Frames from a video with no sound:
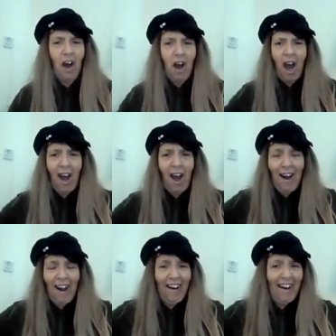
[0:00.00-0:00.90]

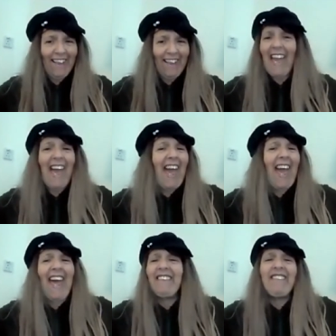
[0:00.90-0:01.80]
no,
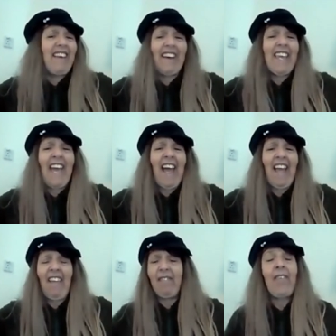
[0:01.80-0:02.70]

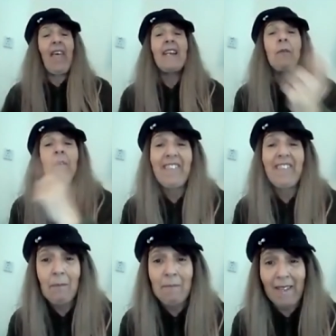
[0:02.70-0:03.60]
then it was
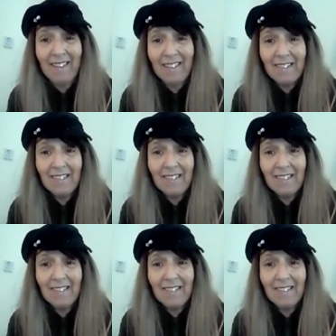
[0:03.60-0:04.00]
happy.